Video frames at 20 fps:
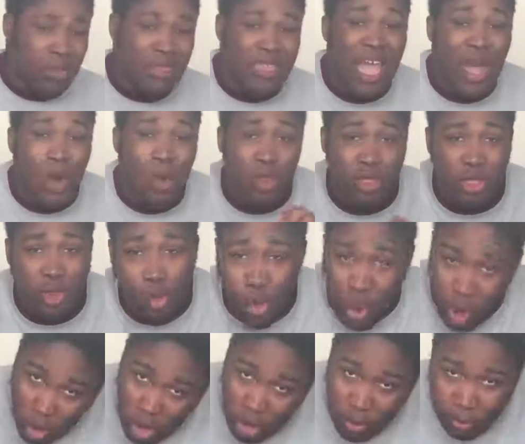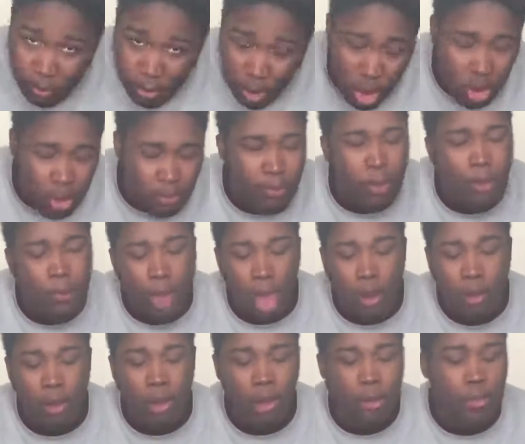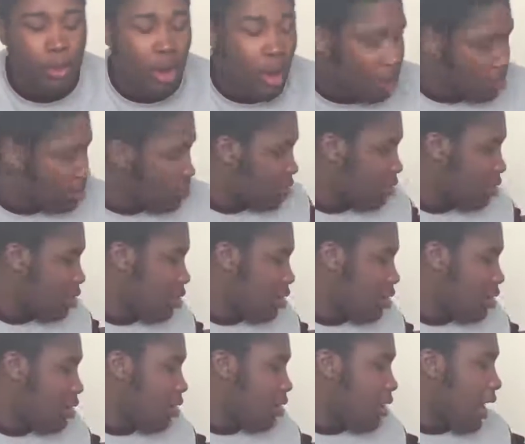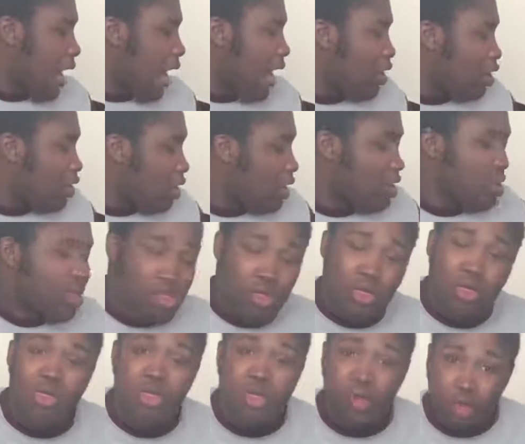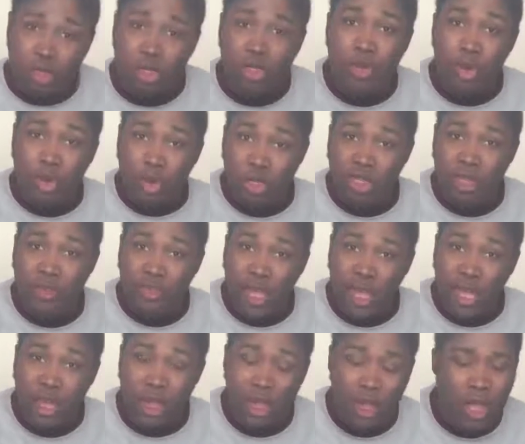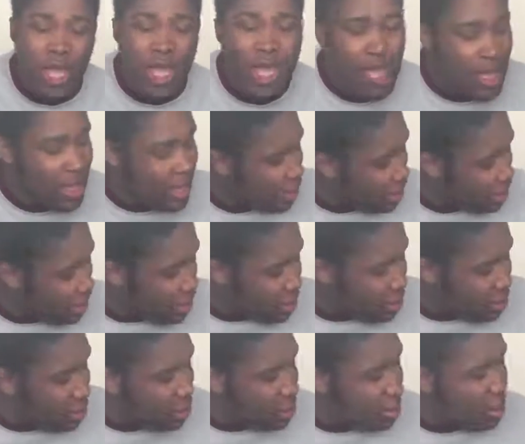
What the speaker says: that was the welcome box. And see all this cool stuff that I got? Hey,